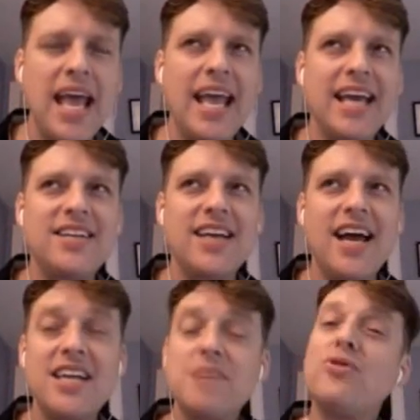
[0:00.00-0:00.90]
And
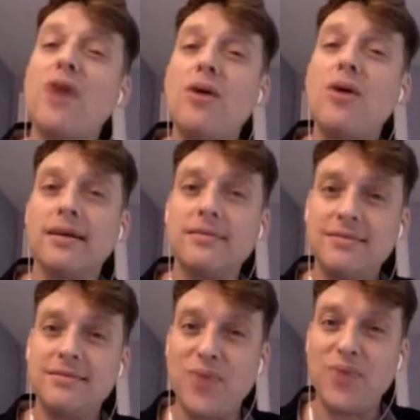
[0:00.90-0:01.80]
I end up growing
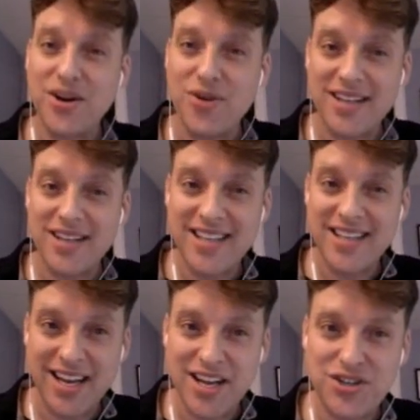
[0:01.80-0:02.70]
when I cross that
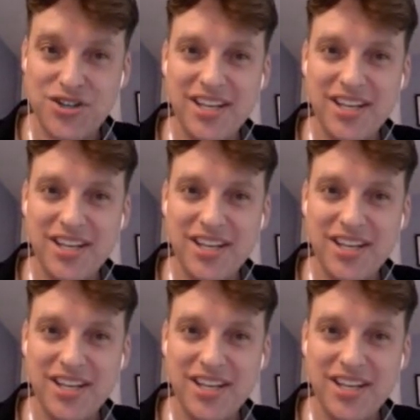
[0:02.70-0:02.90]
edge.